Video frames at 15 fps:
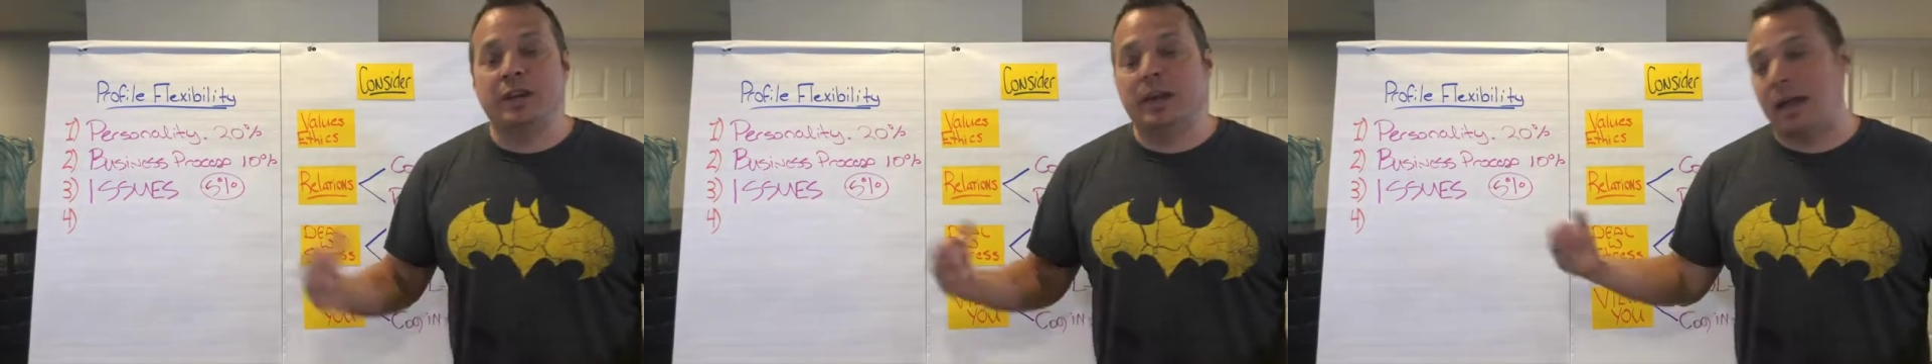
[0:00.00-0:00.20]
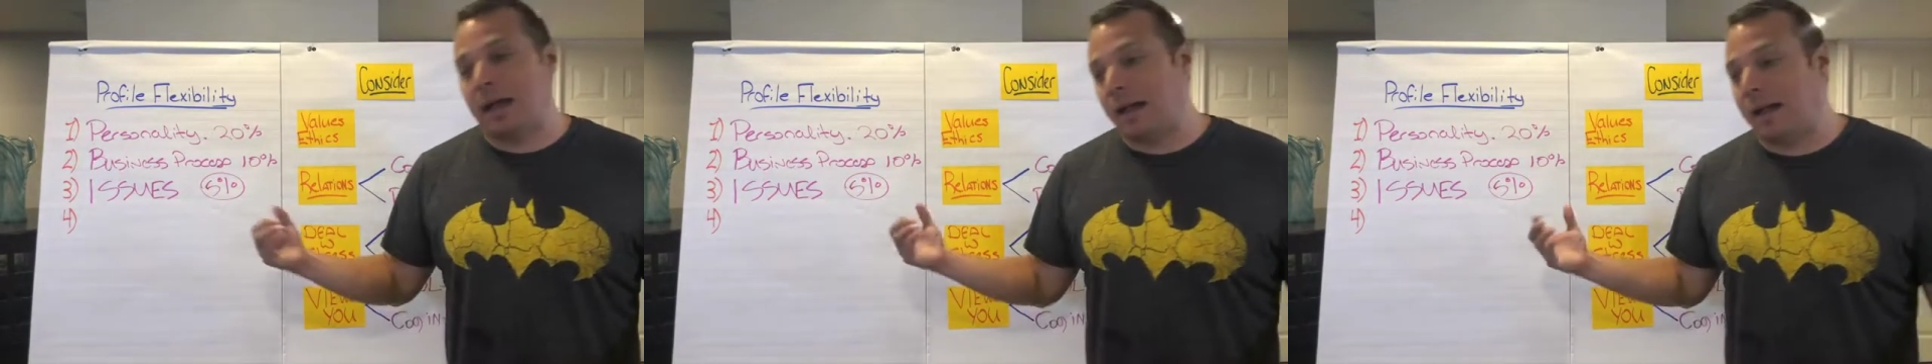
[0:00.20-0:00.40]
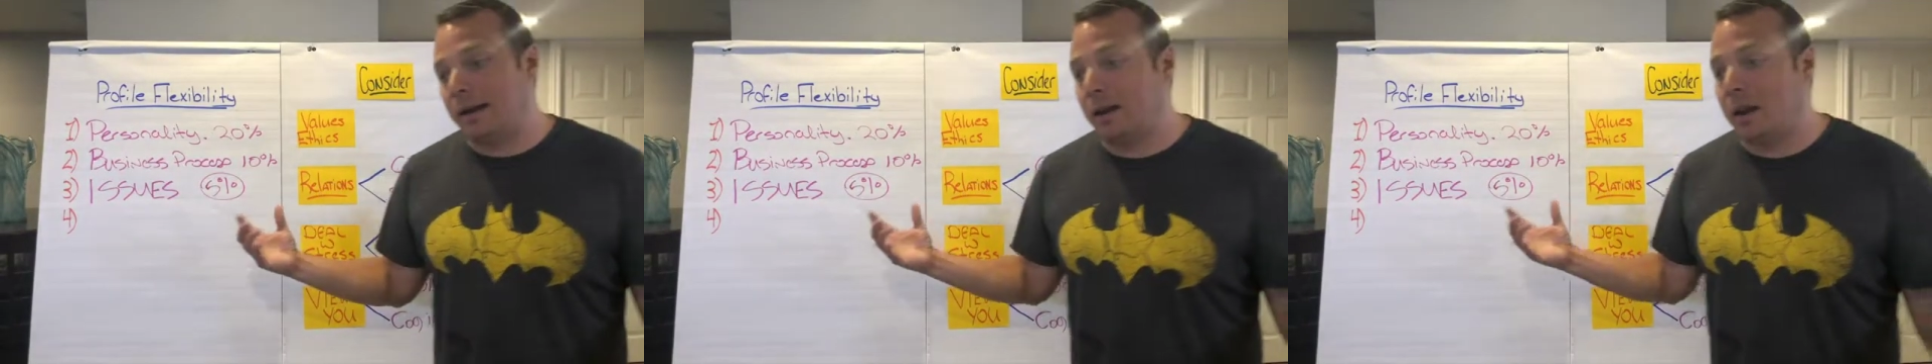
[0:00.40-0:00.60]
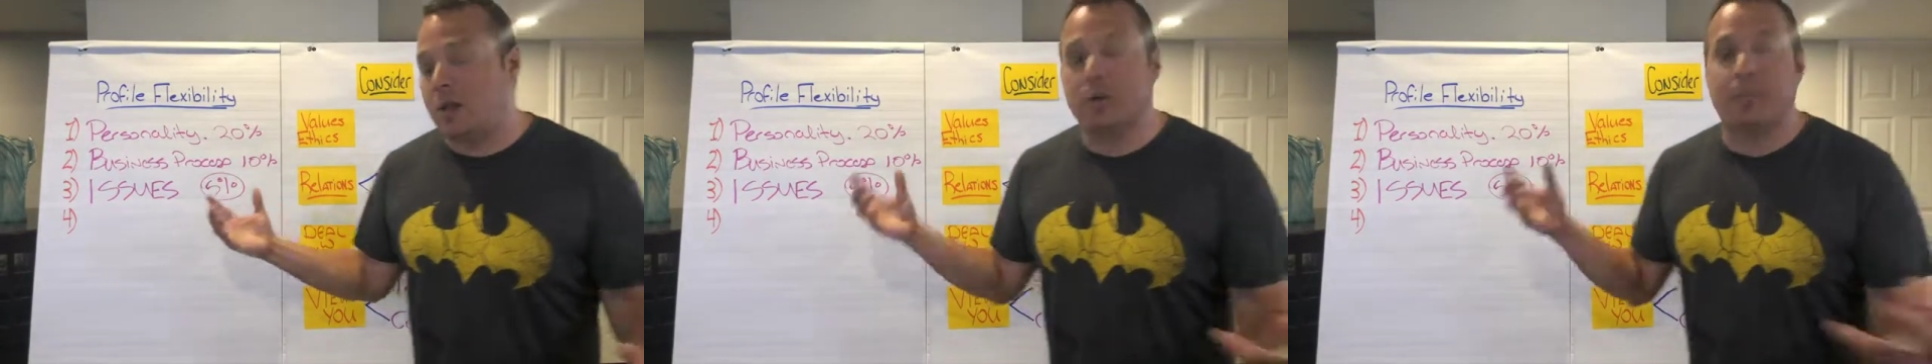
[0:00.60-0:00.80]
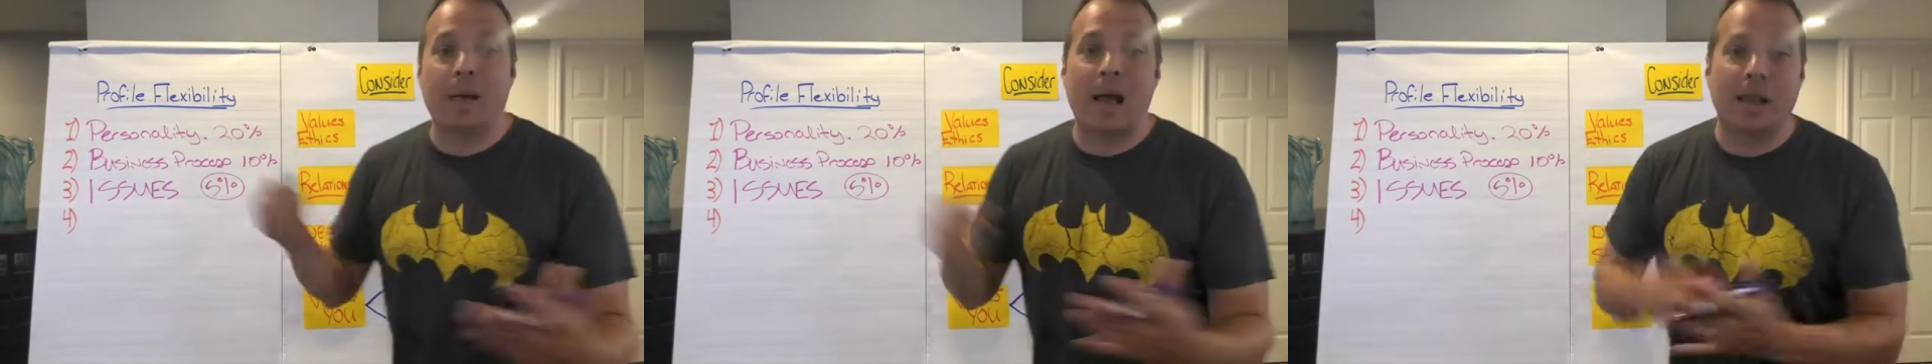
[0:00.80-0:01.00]
and
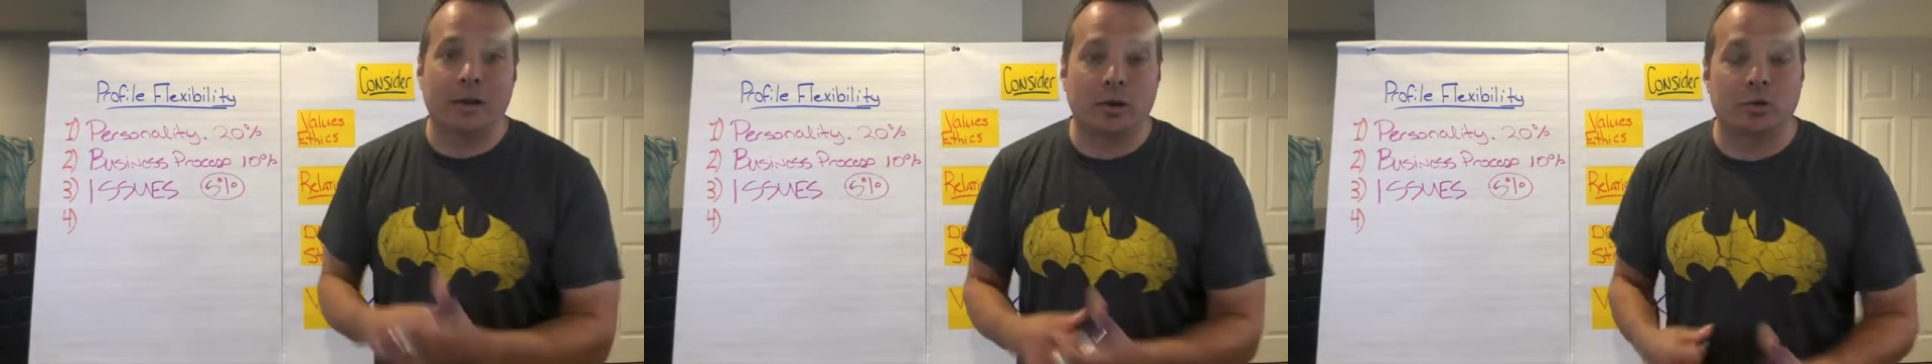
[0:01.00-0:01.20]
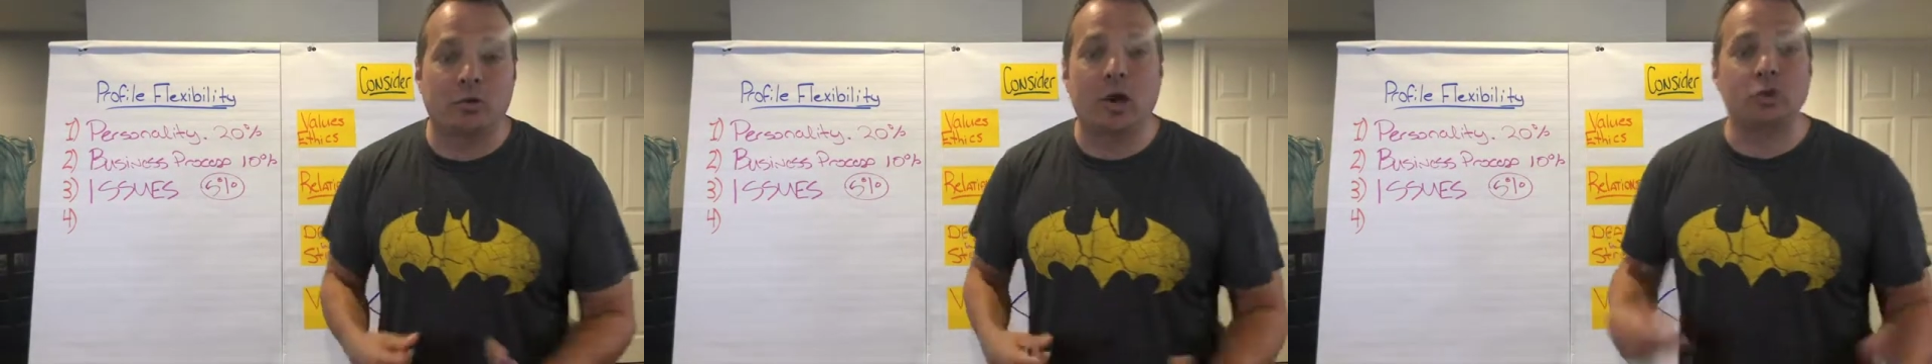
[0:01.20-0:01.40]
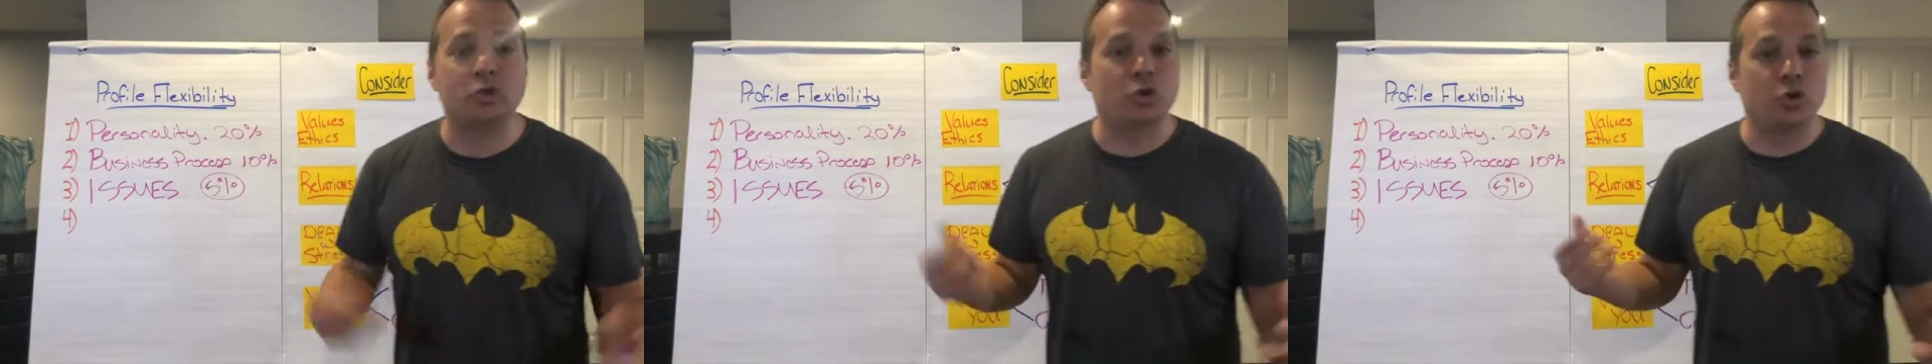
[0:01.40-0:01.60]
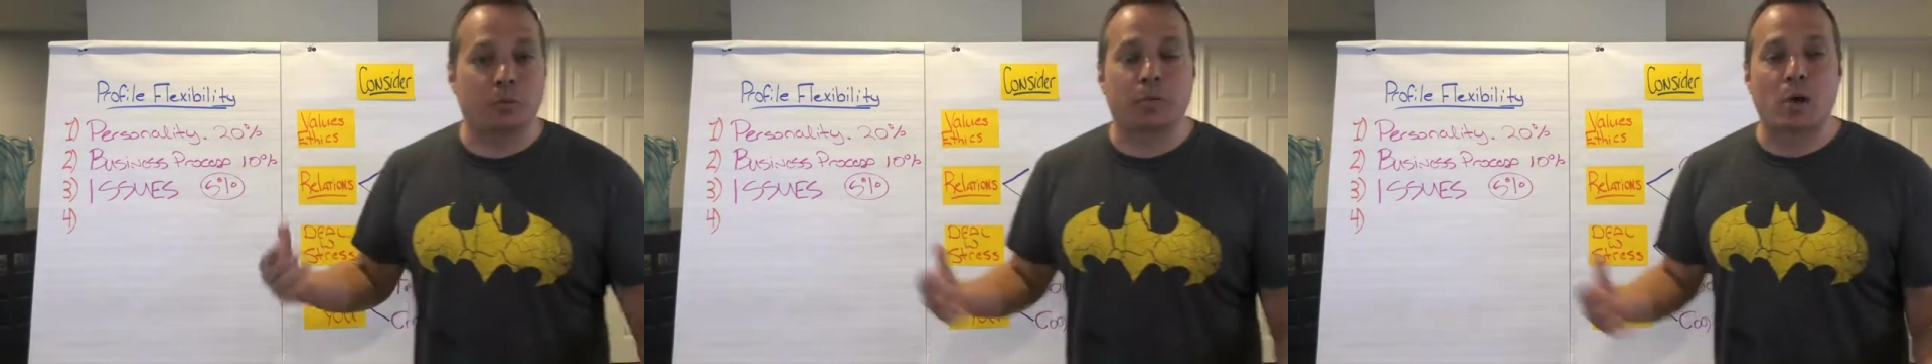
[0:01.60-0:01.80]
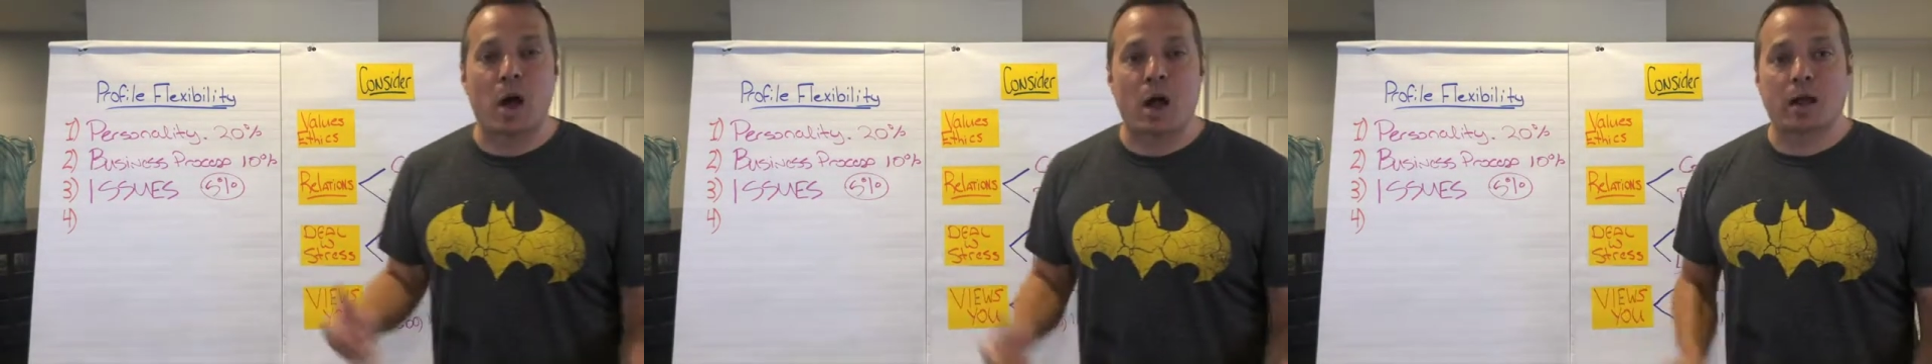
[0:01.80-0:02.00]
another pallet crushed your
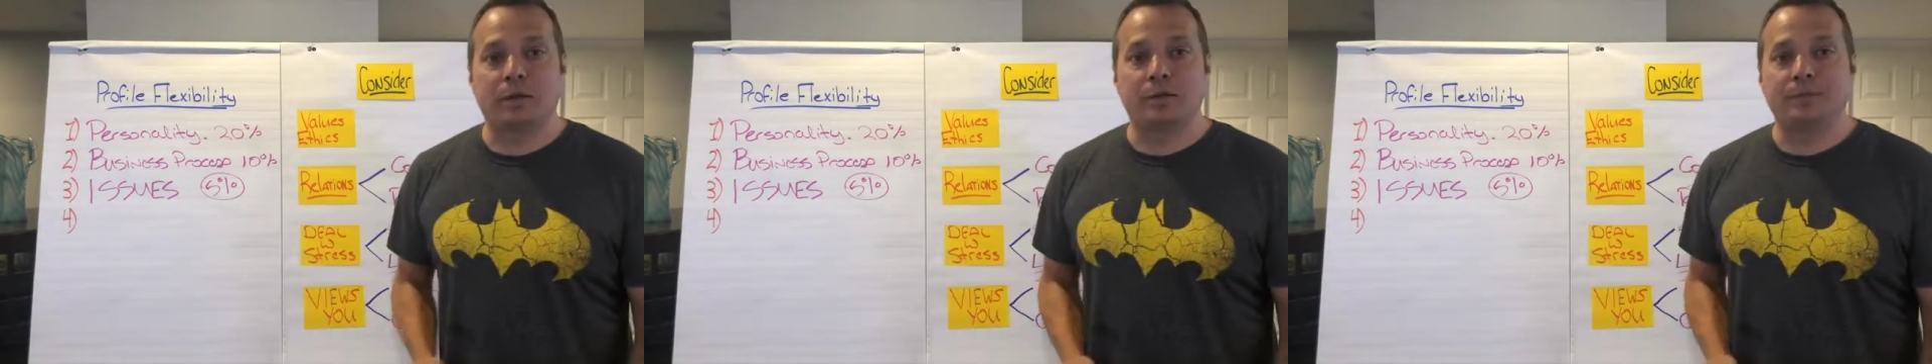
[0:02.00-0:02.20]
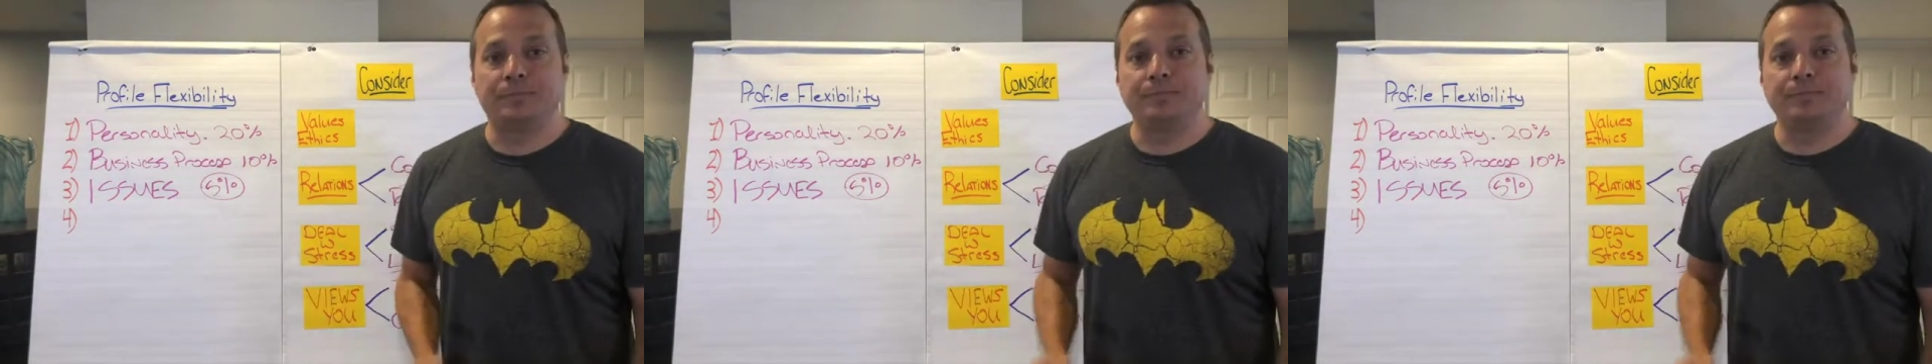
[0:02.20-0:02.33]
product.